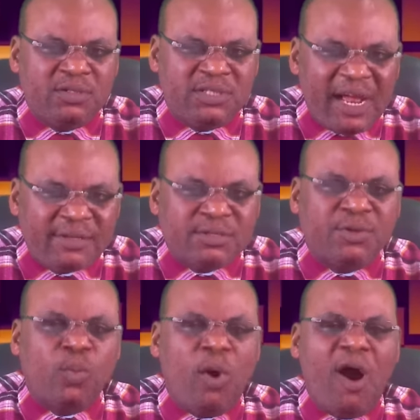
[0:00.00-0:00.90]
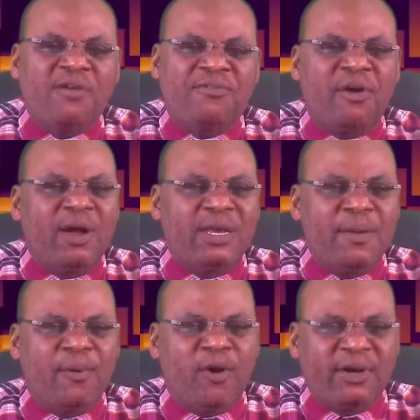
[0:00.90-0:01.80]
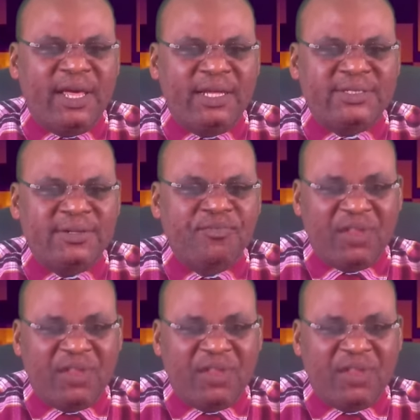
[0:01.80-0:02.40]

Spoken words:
There is reward for our labor on earth,